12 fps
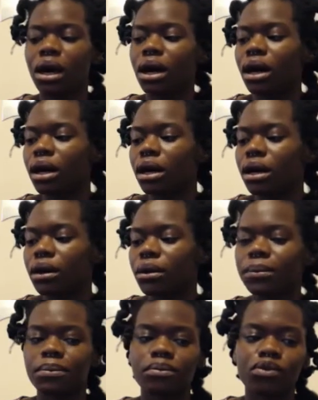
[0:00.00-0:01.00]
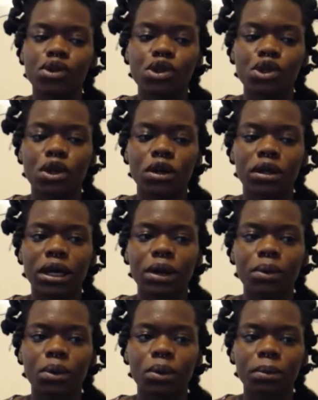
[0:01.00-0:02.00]
Um, so that
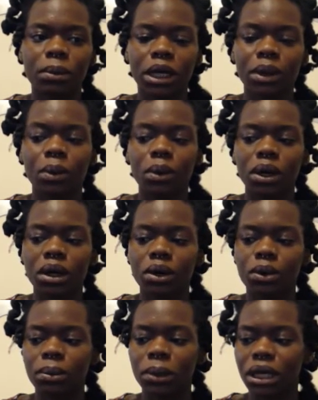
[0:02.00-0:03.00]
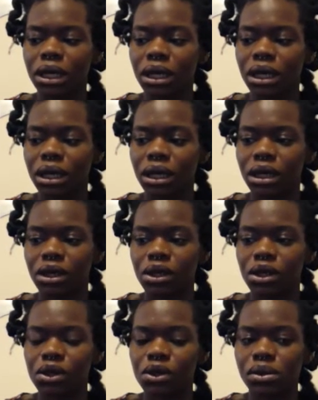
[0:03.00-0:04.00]
will be what I'll be
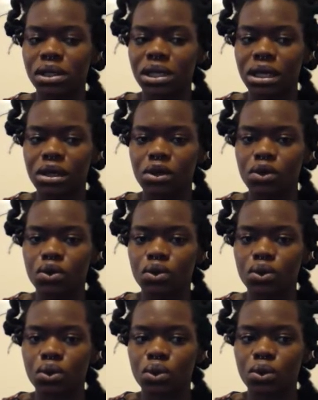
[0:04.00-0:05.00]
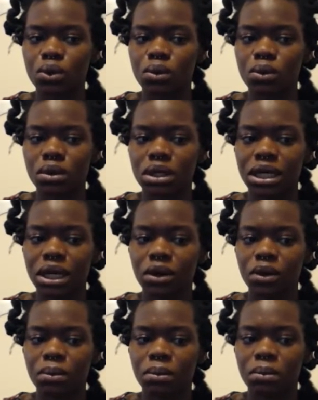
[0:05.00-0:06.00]
using to wash out
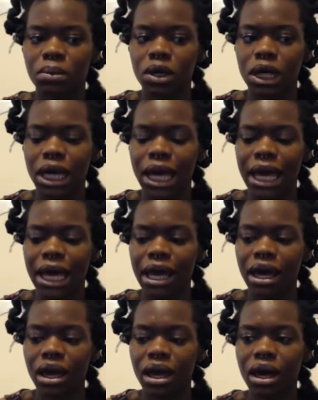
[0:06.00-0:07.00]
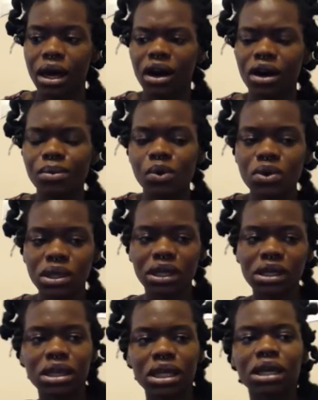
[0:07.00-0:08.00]
my hair. I'm also
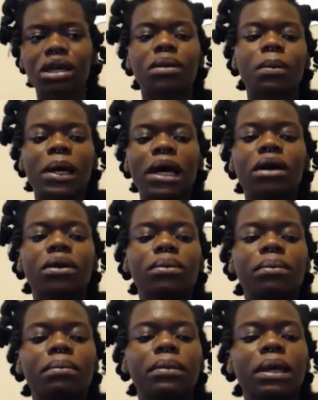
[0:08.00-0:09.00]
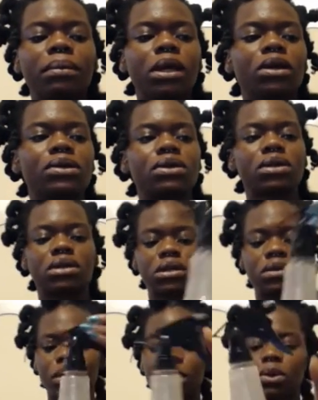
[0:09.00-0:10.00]
thinking about maybe using a
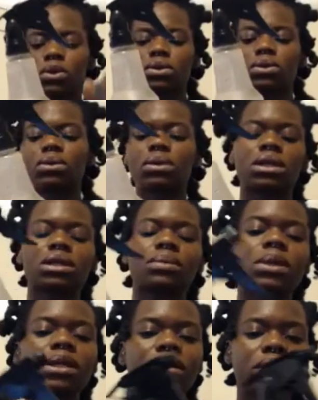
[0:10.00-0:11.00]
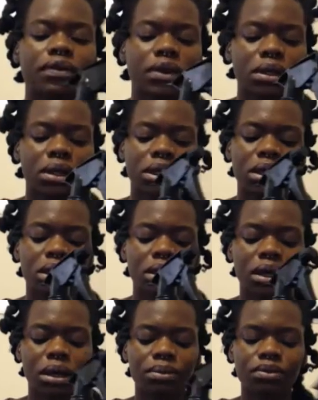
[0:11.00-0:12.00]
spray bottle, because sometimes I feel like
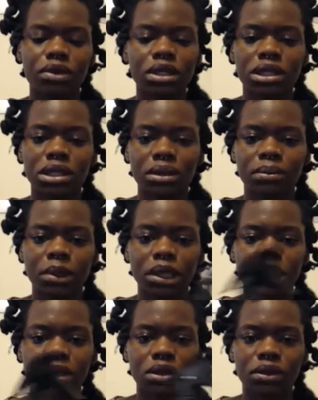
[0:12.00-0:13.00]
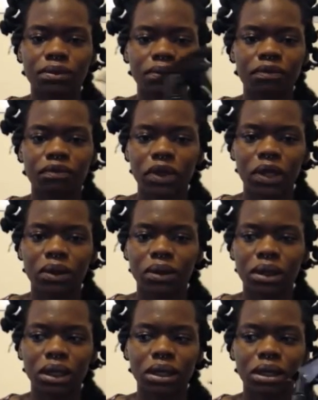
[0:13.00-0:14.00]
I'm rinsing, but I don't feel
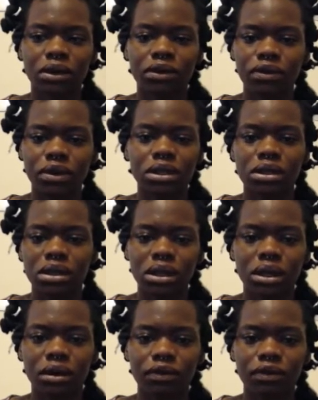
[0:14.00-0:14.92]
like I've rinsed enough.